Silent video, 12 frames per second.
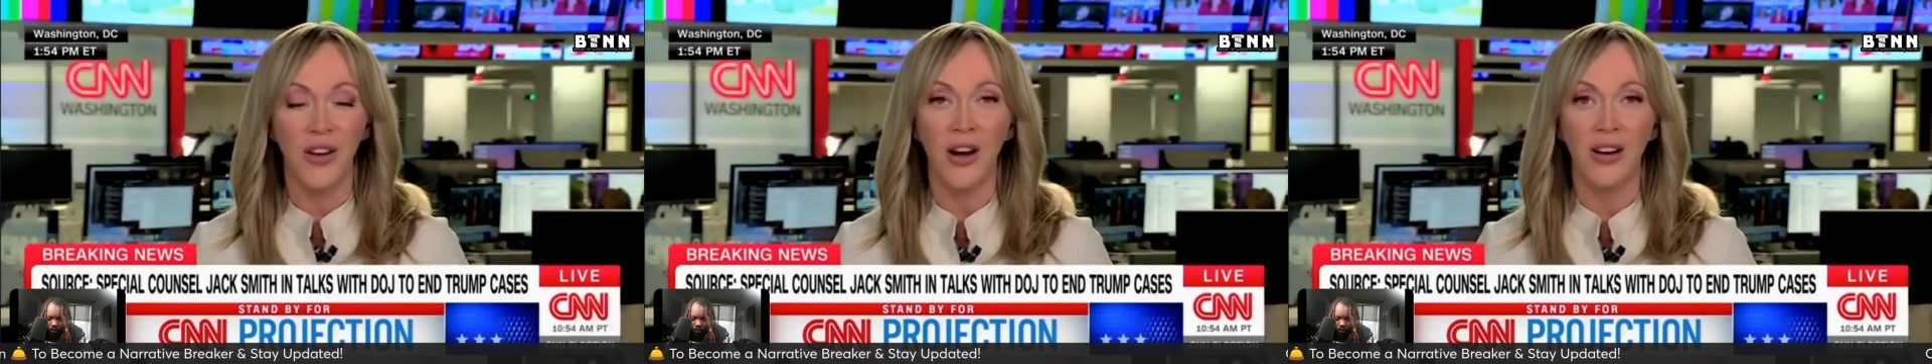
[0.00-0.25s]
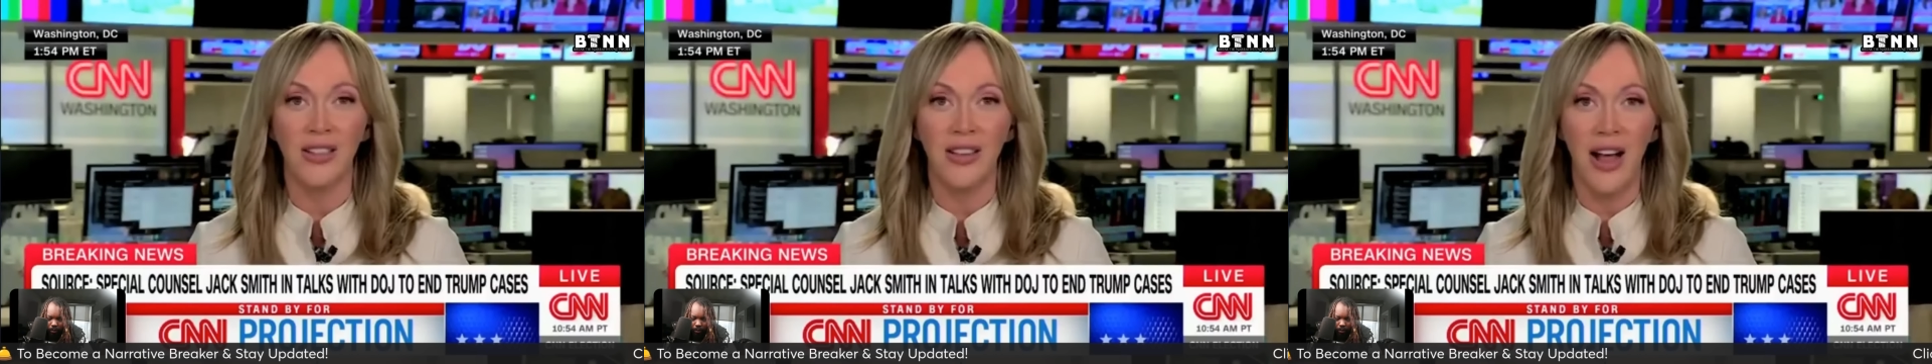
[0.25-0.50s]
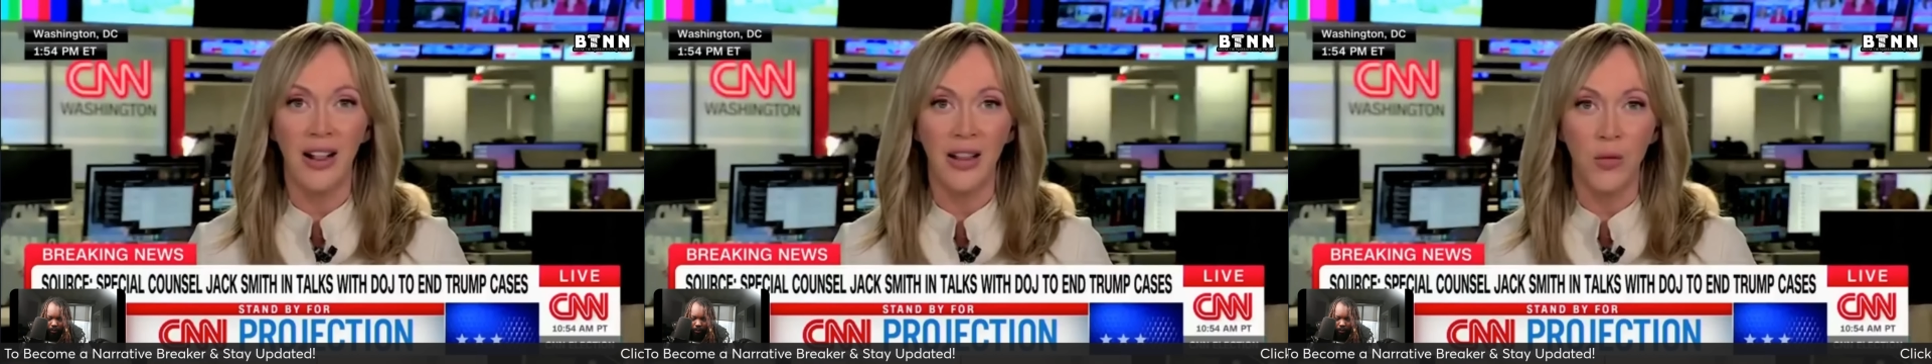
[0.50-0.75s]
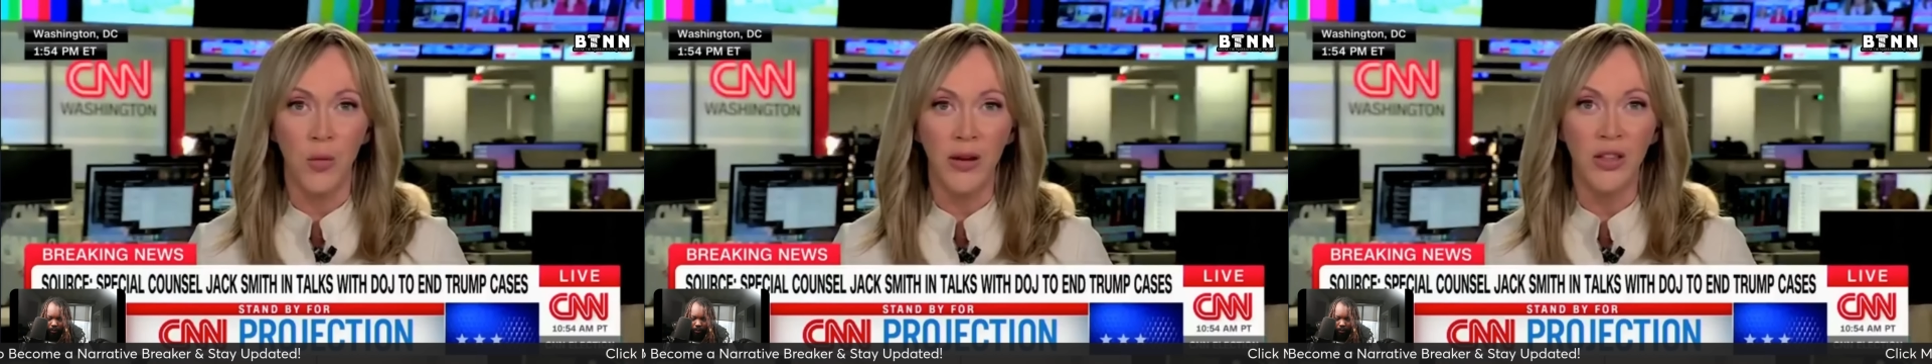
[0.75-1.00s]
figure out
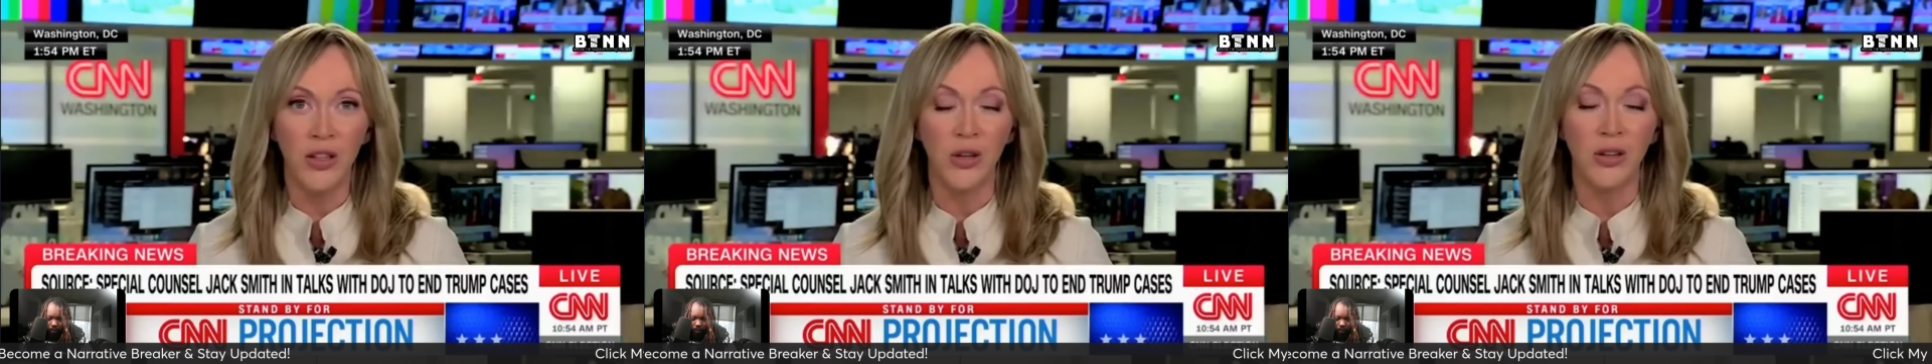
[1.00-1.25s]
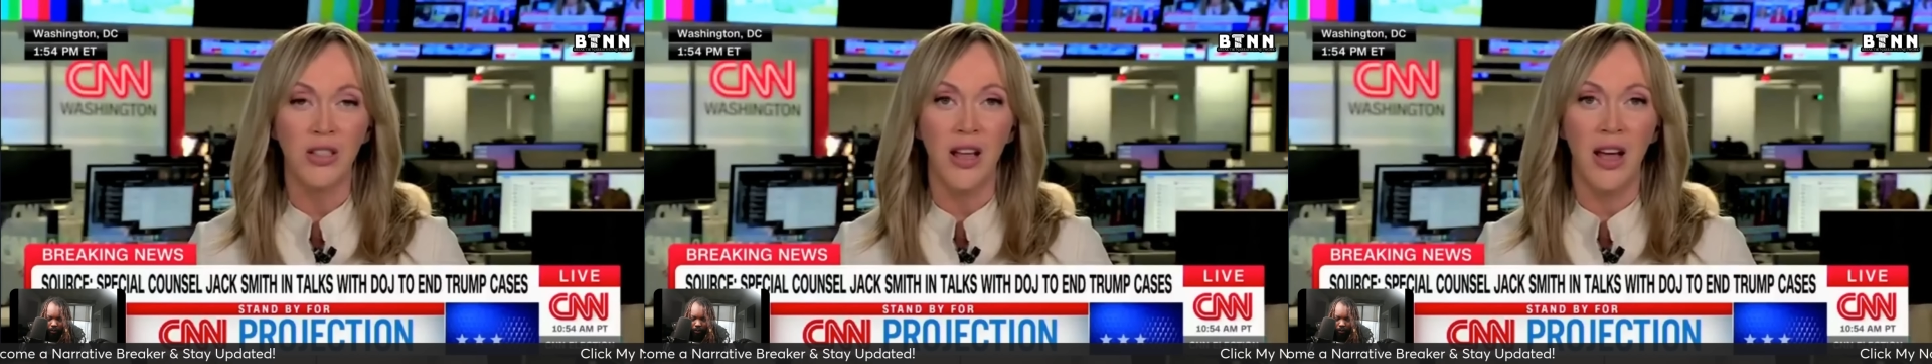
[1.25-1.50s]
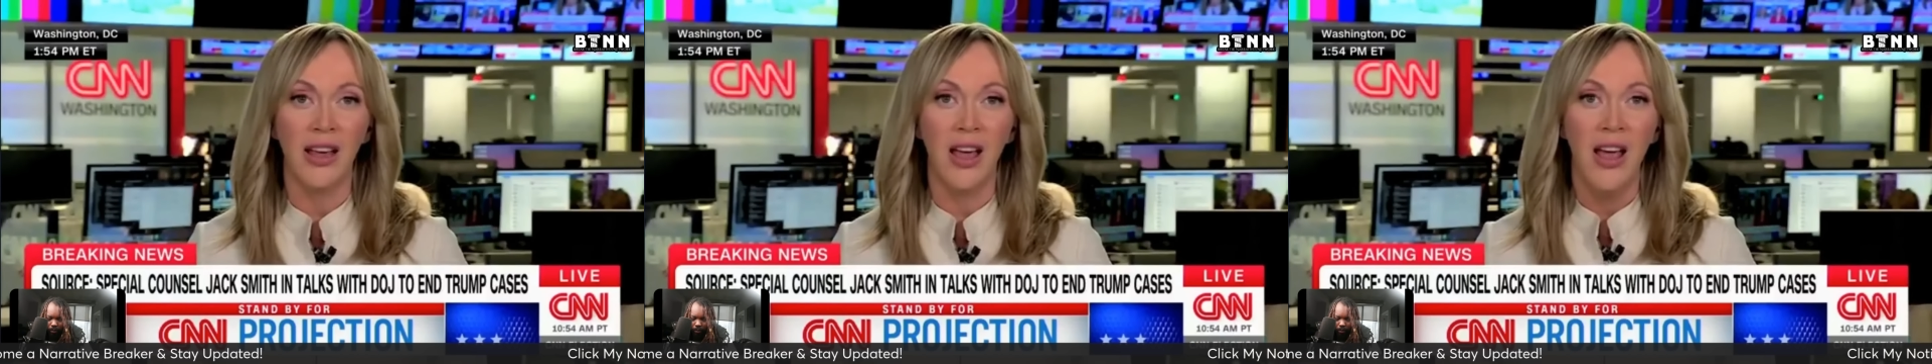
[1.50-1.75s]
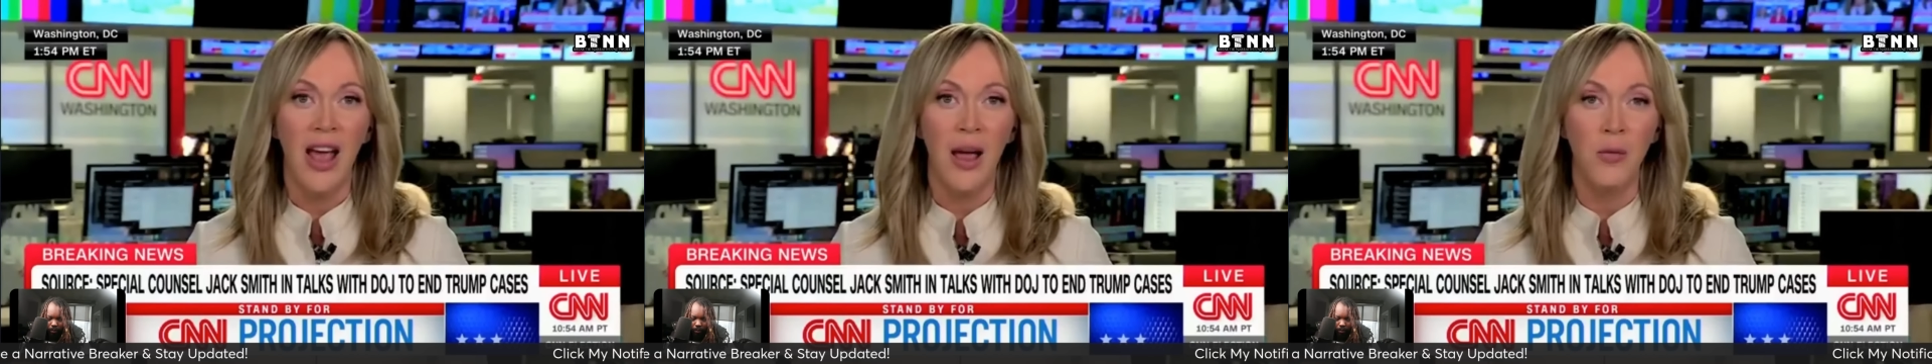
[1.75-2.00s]
exactly what this looks like
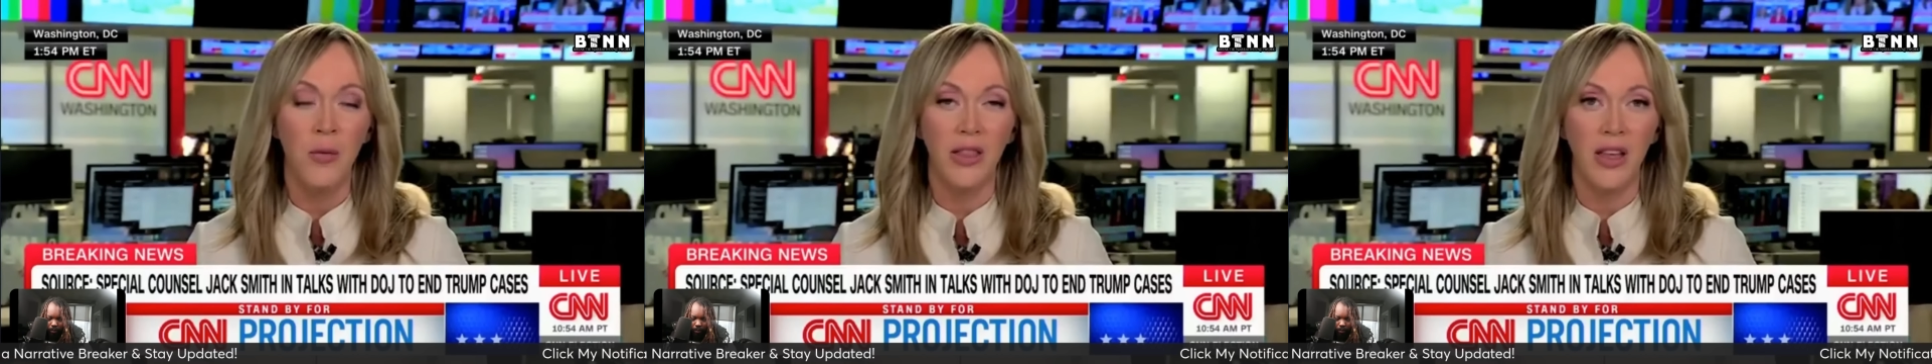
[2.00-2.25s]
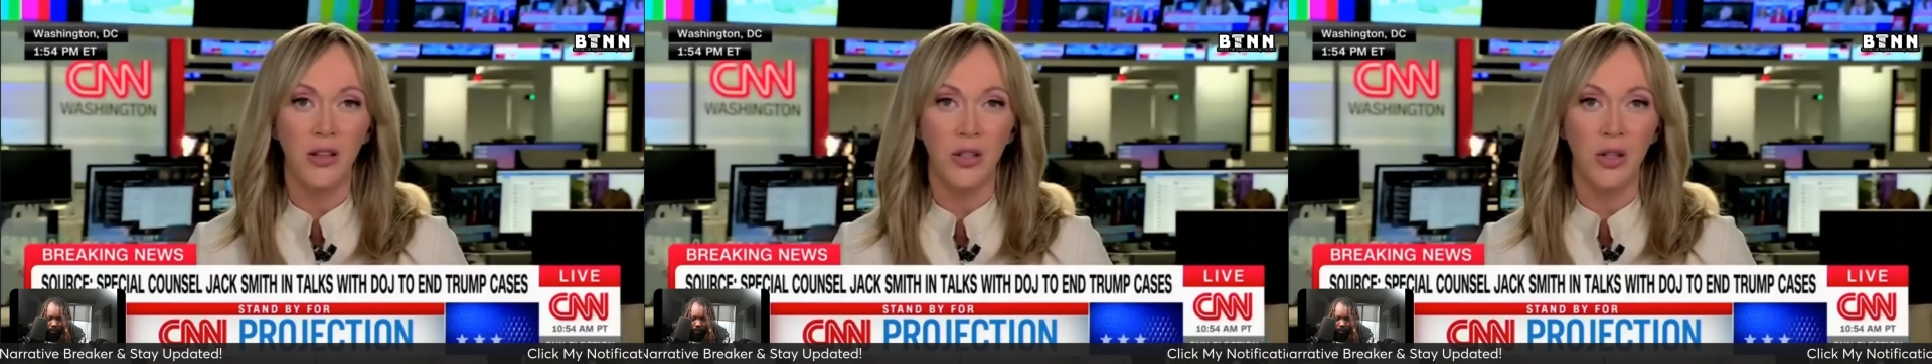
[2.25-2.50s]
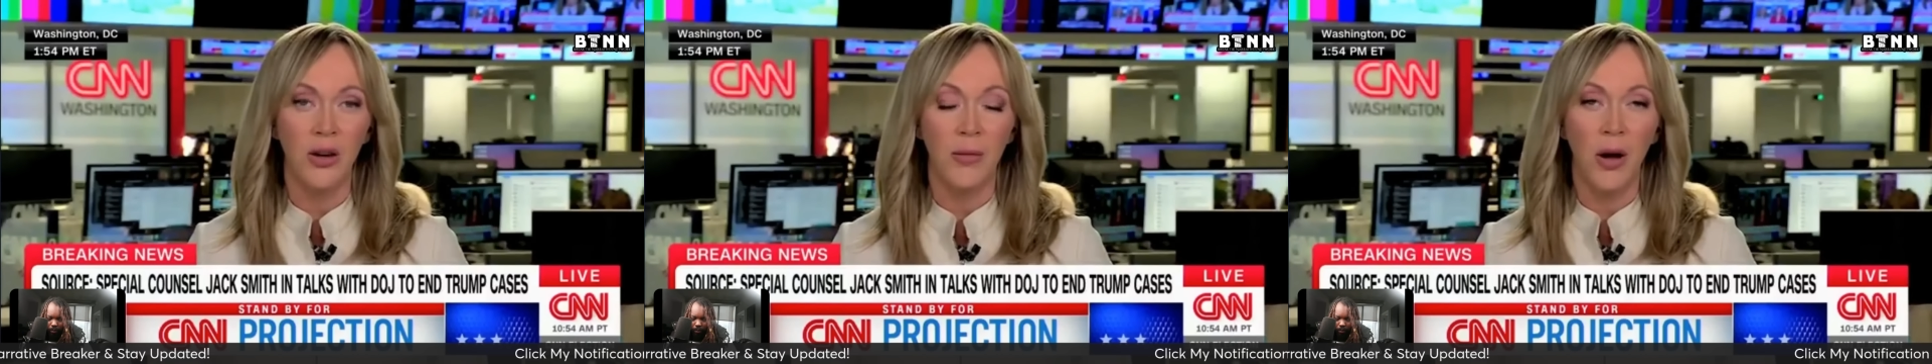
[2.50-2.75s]
and what they'll do.